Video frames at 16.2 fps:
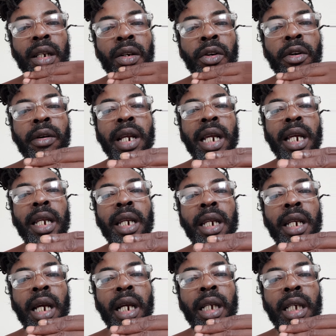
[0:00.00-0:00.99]
Rein
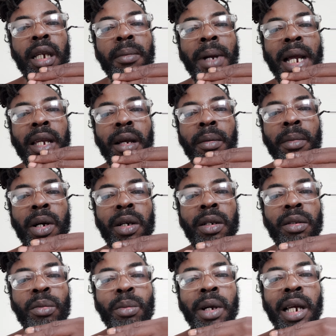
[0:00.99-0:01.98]
in and keep by your
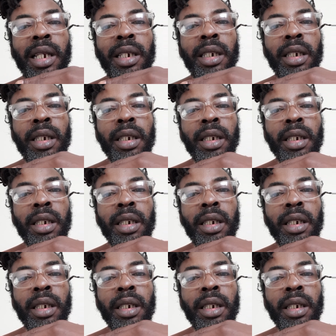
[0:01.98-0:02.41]
mouth, man.